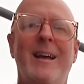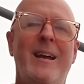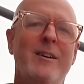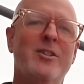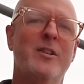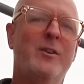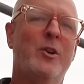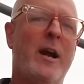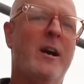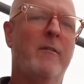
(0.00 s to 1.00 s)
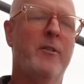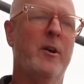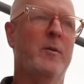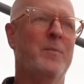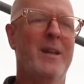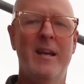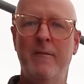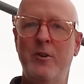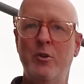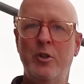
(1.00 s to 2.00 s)
Here's the trade-off though
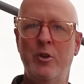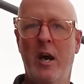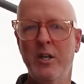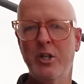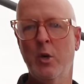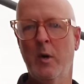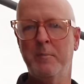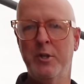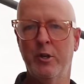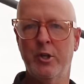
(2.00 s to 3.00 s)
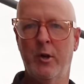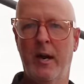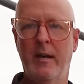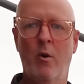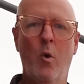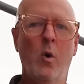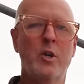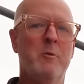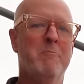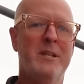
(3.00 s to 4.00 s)
if you do not show up to your train or
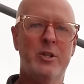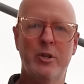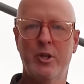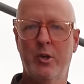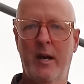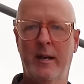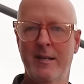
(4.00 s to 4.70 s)
you miss your train,